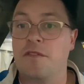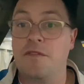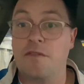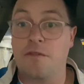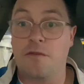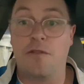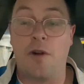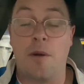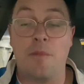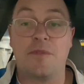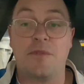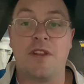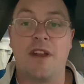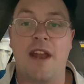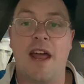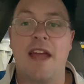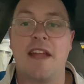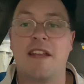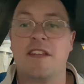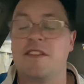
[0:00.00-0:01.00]
from
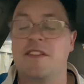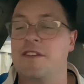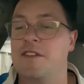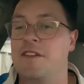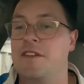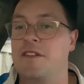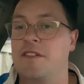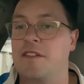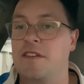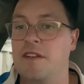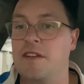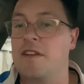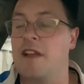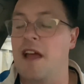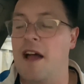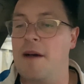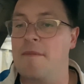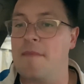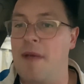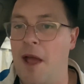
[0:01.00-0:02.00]
today to
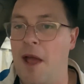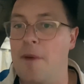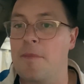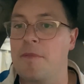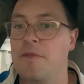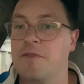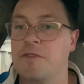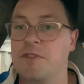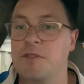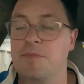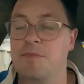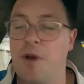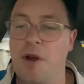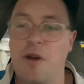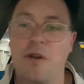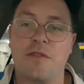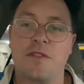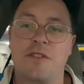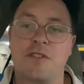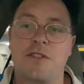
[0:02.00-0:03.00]
help spur
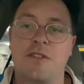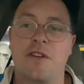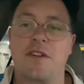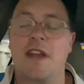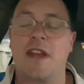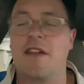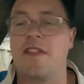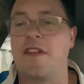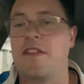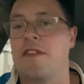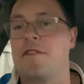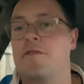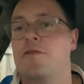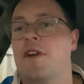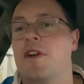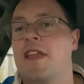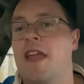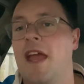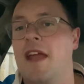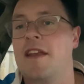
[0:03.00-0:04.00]
on the stock now that they've
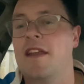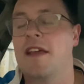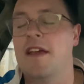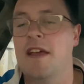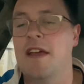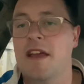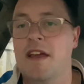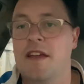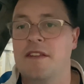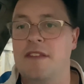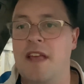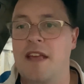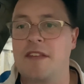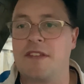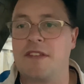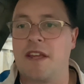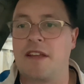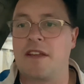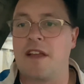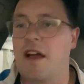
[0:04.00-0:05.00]
regained
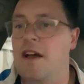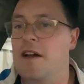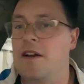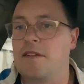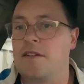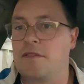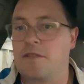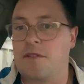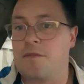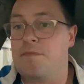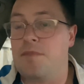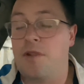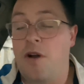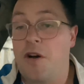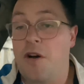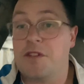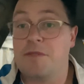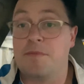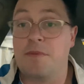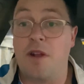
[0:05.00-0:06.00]
NASDAQ
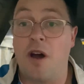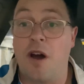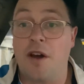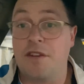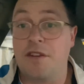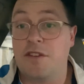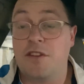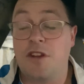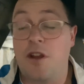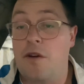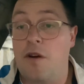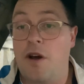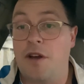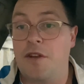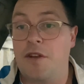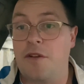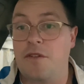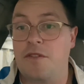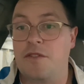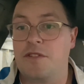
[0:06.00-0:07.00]
compliance, but I
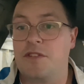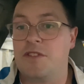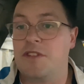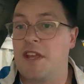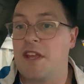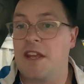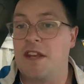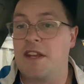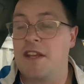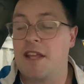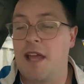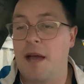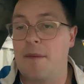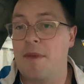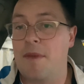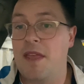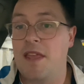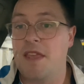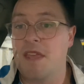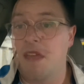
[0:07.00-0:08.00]
don't see it
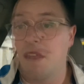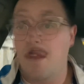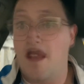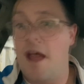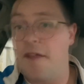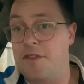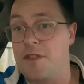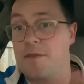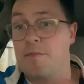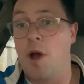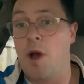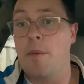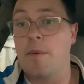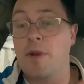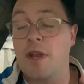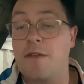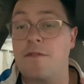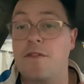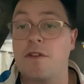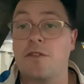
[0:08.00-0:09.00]
coming yet at the
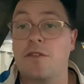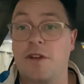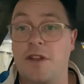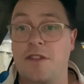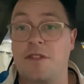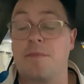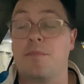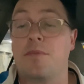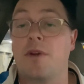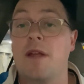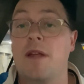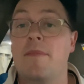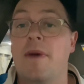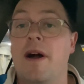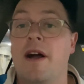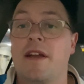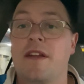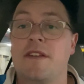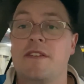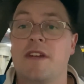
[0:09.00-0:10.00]
moment. If you look at the
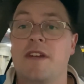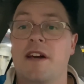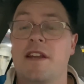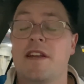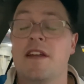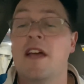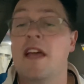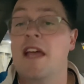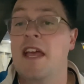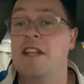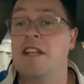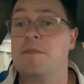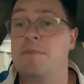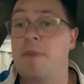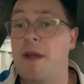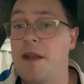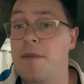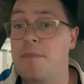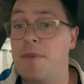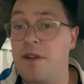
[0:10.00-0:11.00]
pre-market data, it's
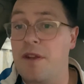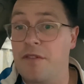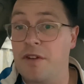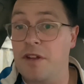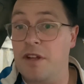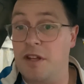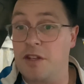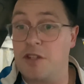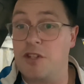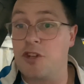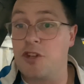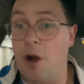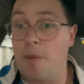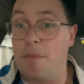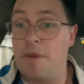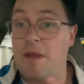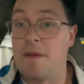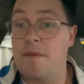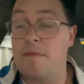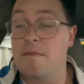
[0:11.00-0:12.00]
been a bit of a
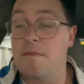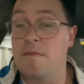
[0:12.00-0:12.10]
choppy